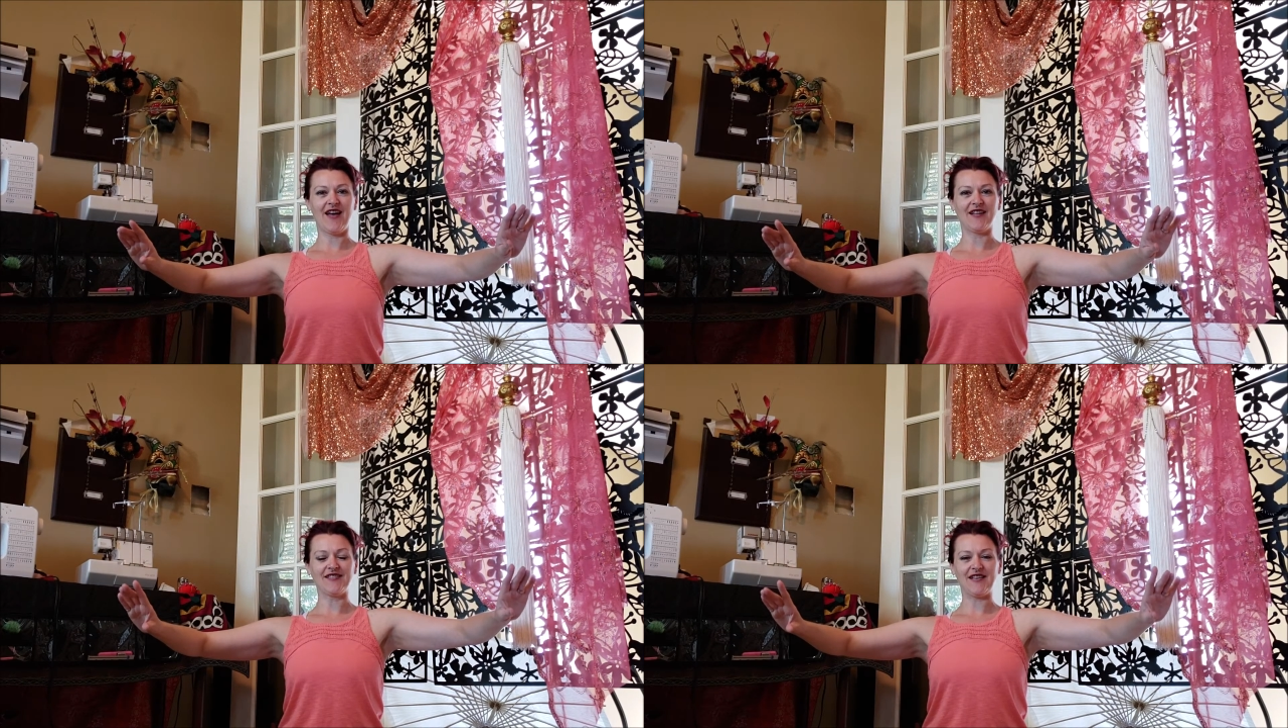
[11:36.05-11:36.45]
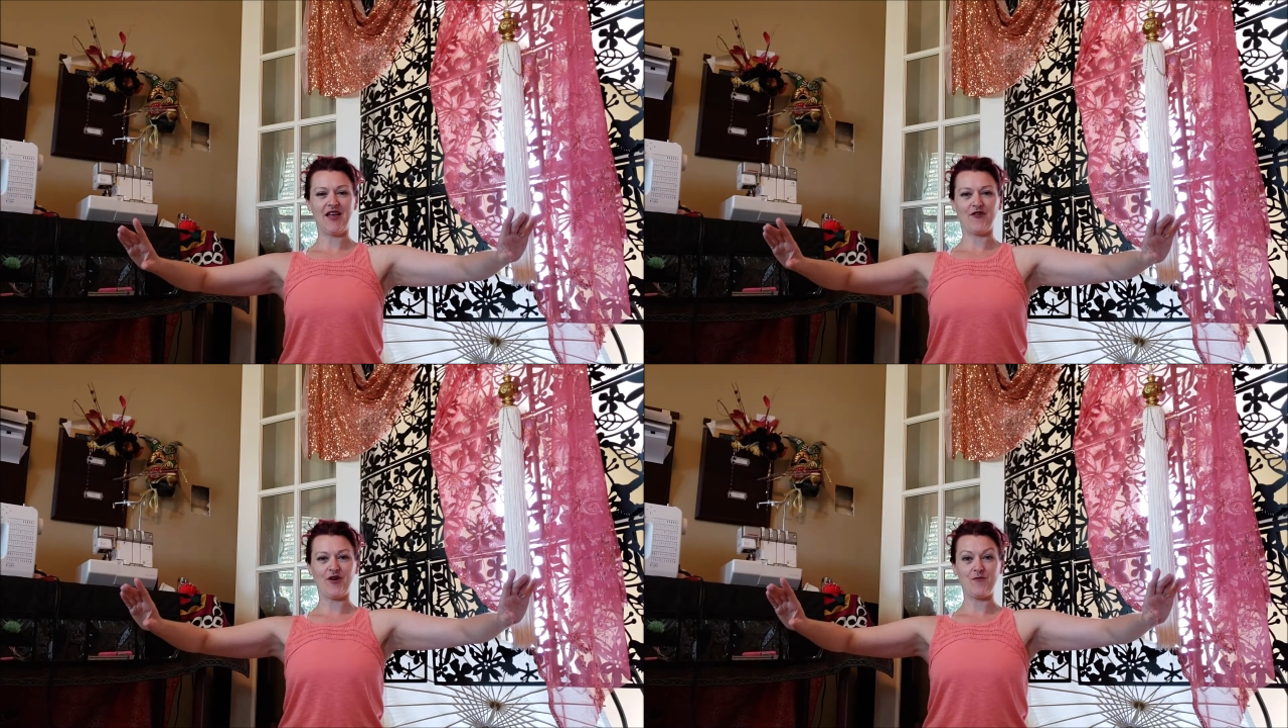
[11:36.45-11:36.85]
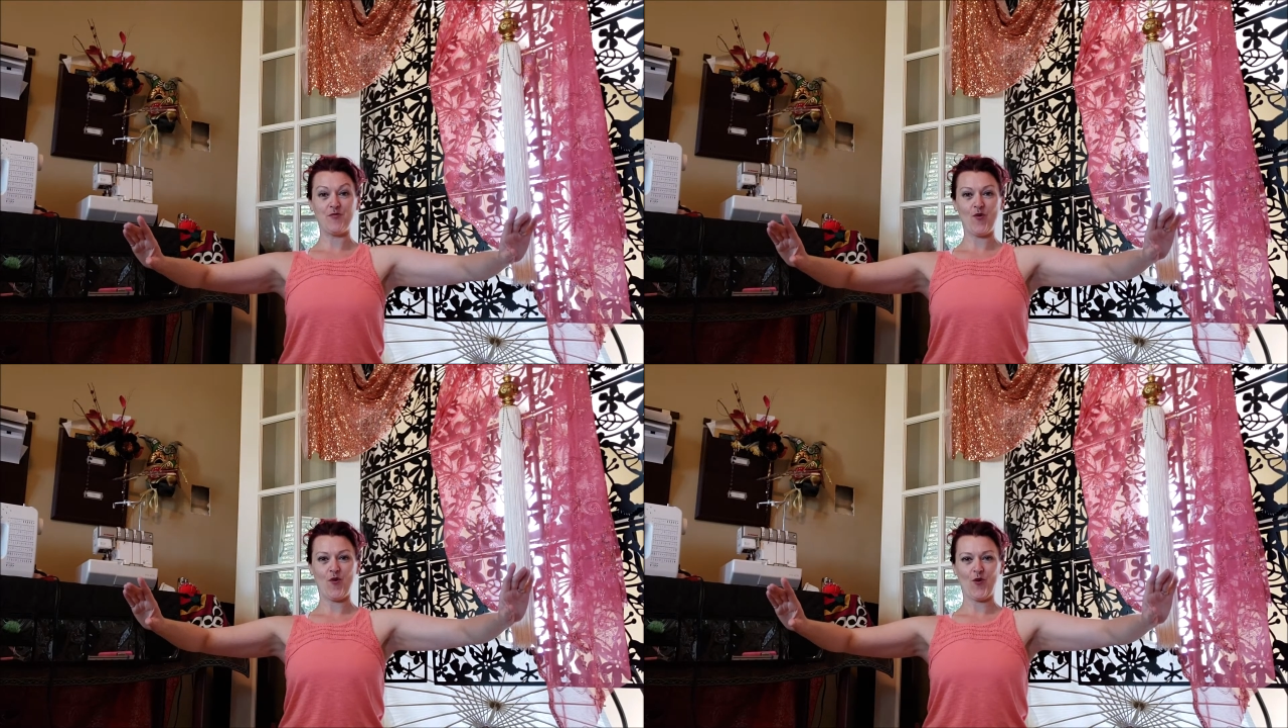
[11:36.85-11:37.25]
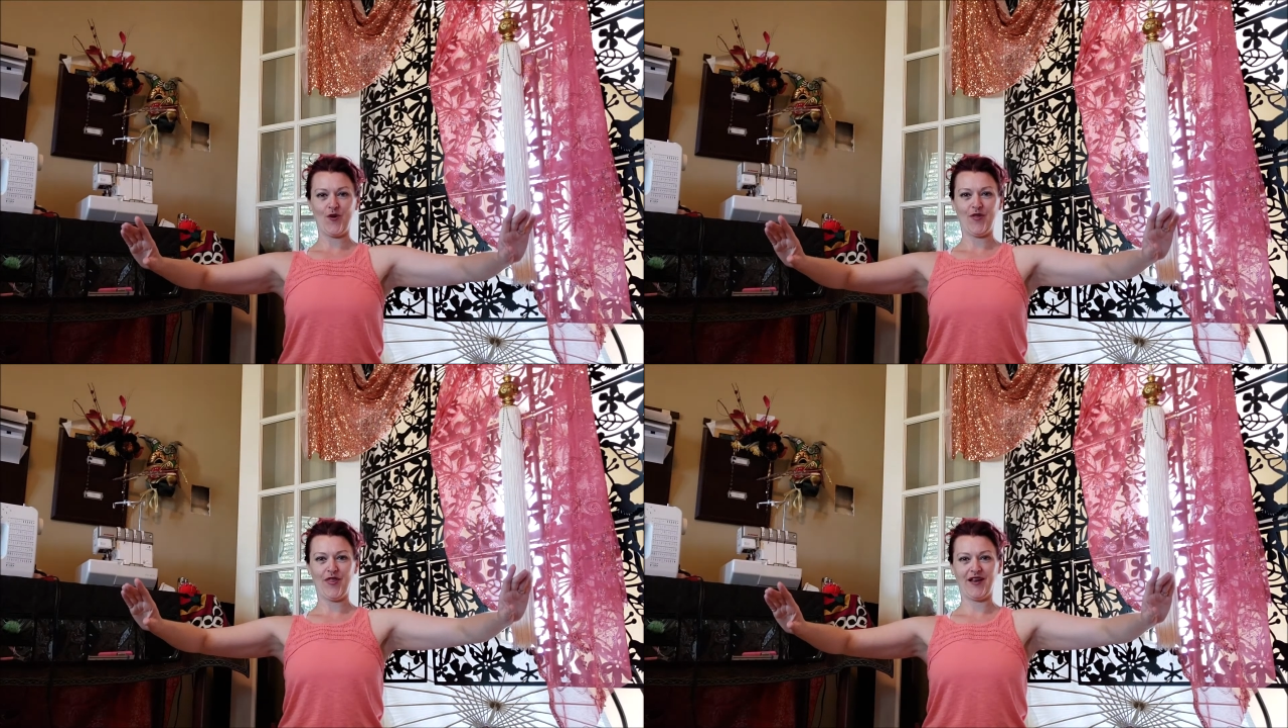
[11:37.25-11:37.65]
That's another
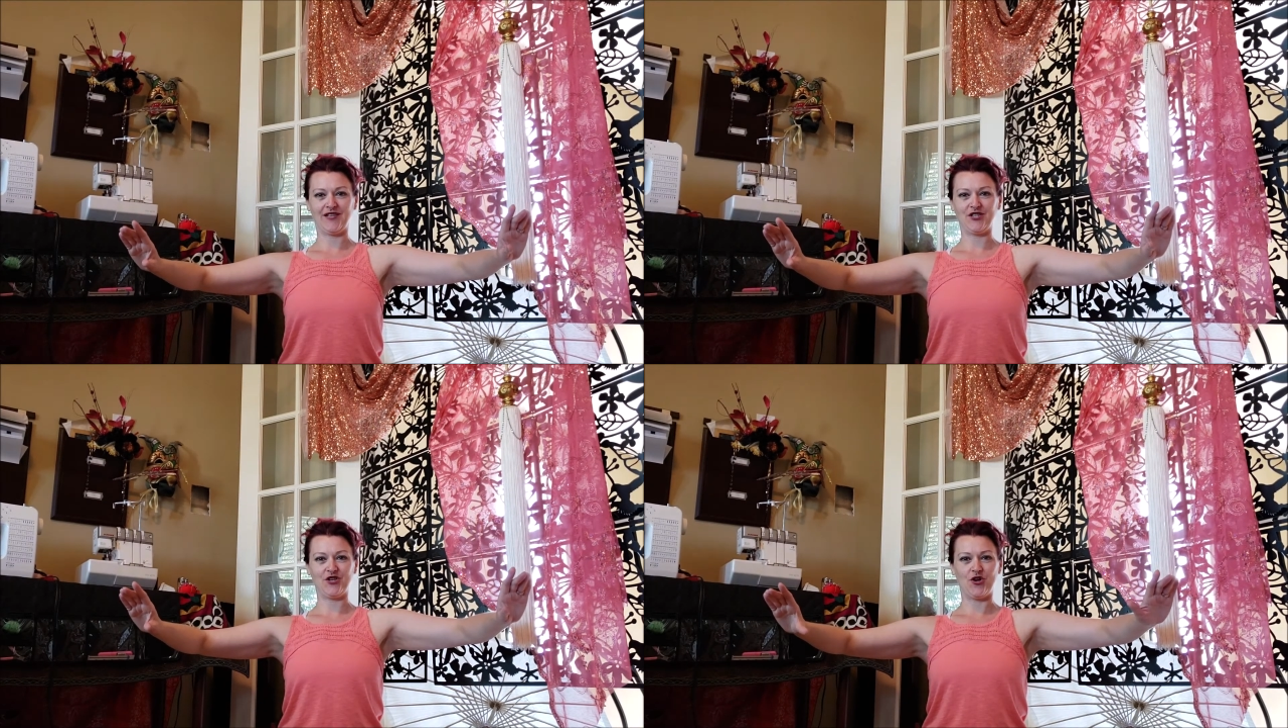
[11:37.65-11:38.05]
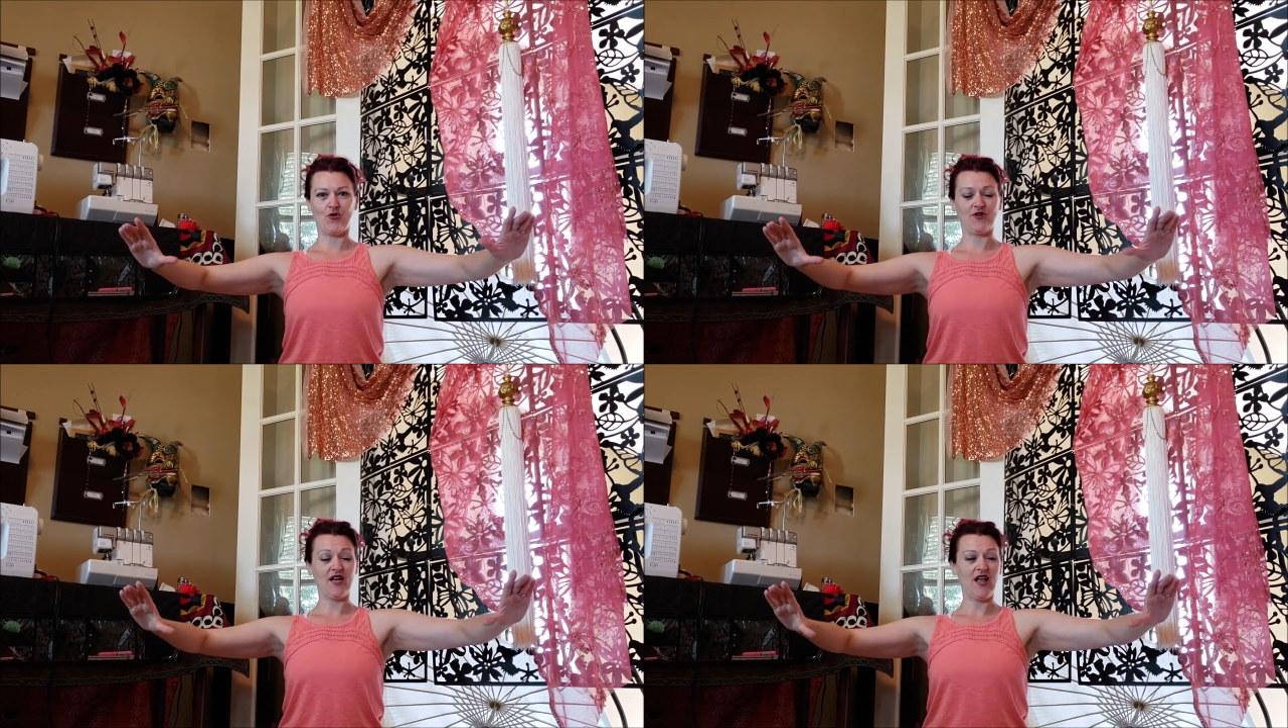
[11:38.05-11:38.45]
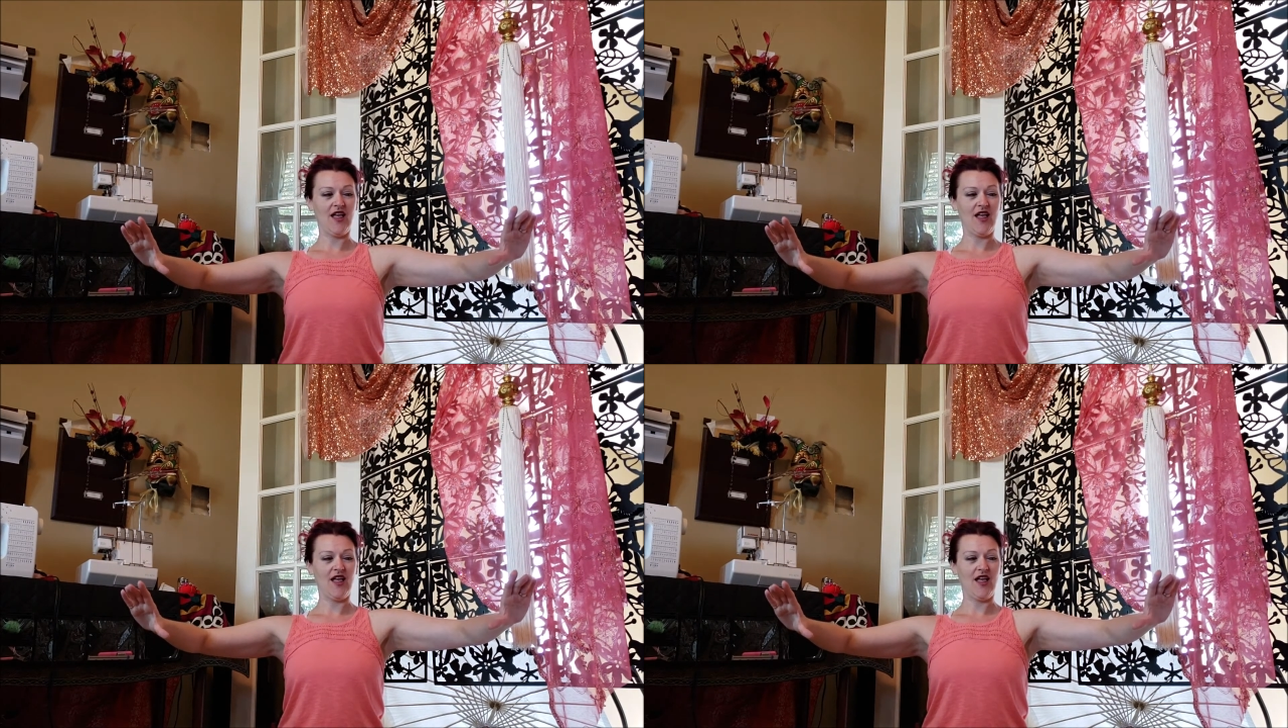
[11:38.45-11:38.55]
important thing to note.